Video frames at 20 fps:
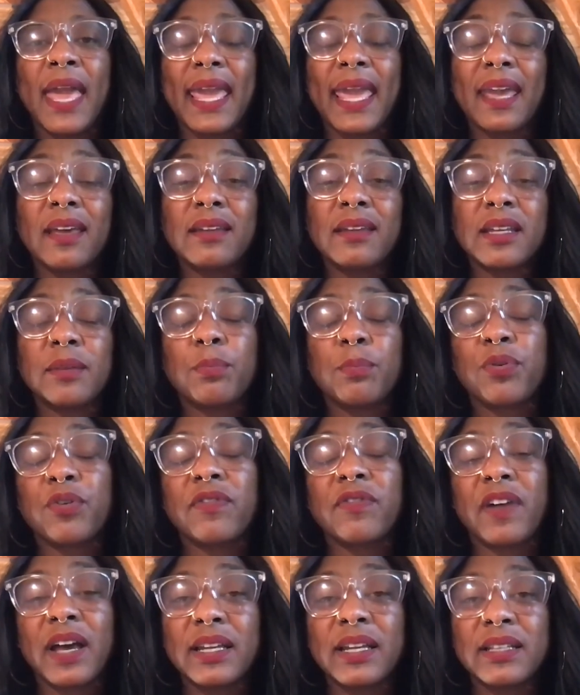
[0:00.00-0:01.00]
and it
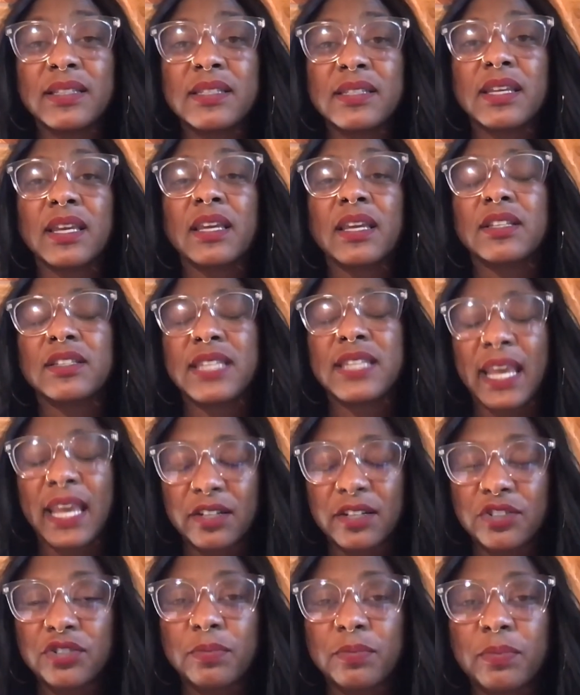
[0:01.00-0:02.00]
provides
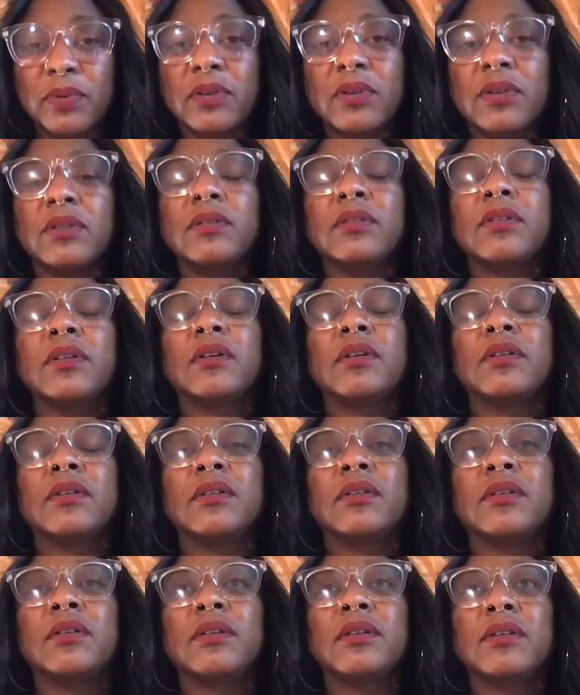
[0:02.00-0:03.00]
tangible
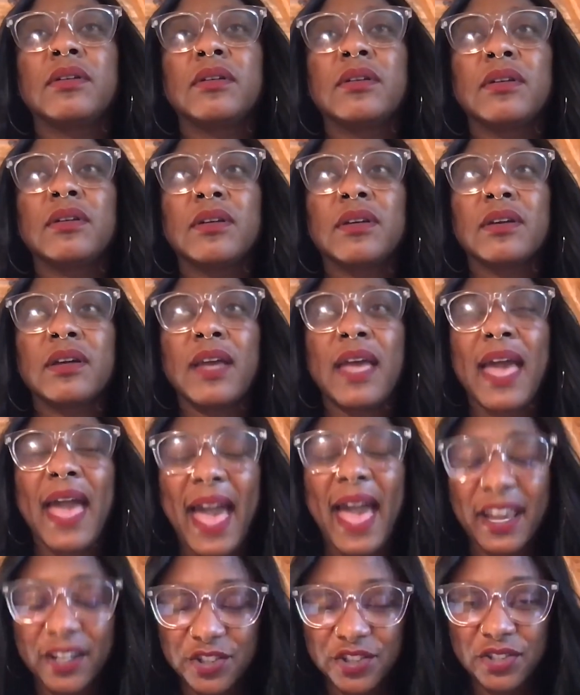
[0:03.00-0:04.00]

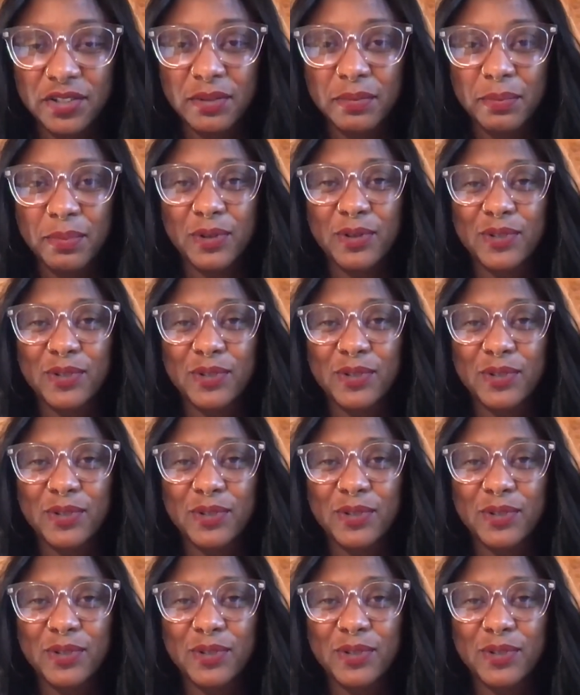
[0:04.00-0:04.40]
actionable